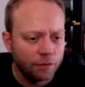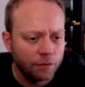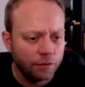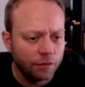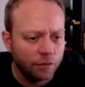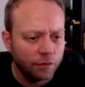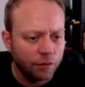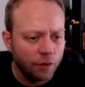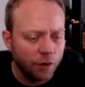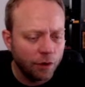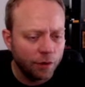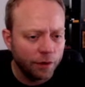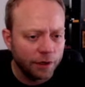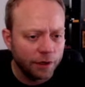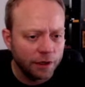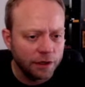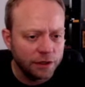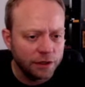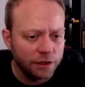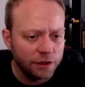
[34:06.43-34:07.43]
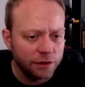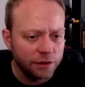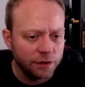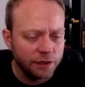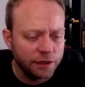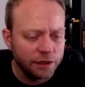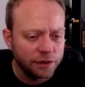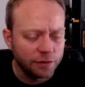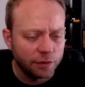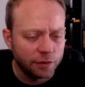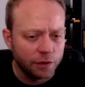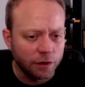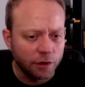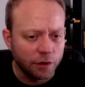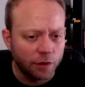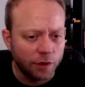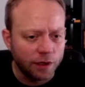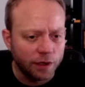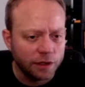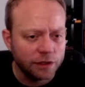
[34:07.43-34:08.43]
what we're going to do is we're
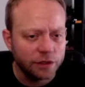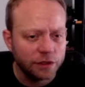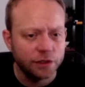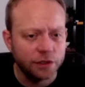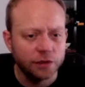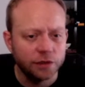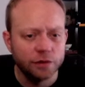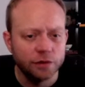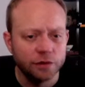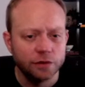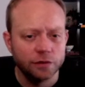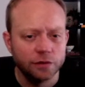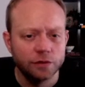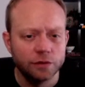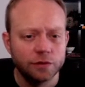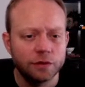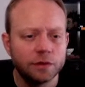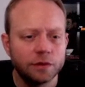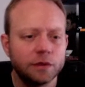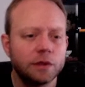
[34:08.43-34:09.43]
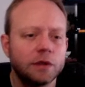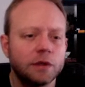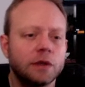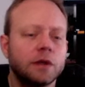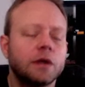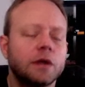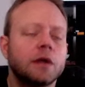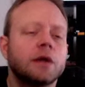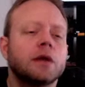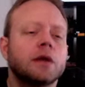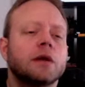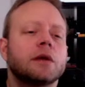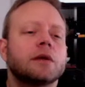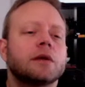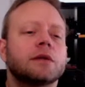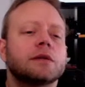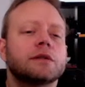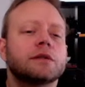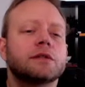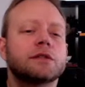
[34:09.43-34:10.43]
going to
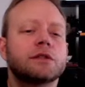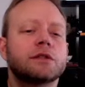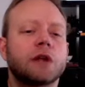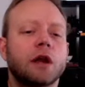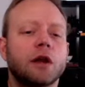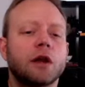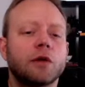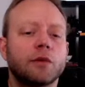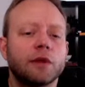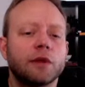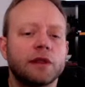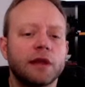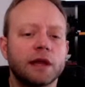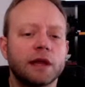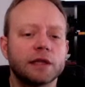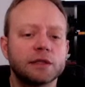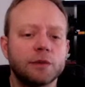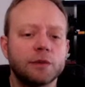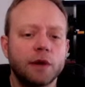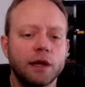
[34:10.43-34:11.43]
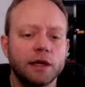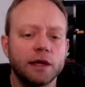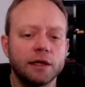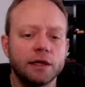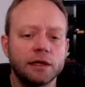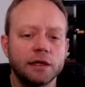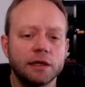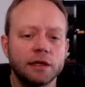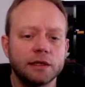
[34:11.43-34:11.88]
start with X, Y, and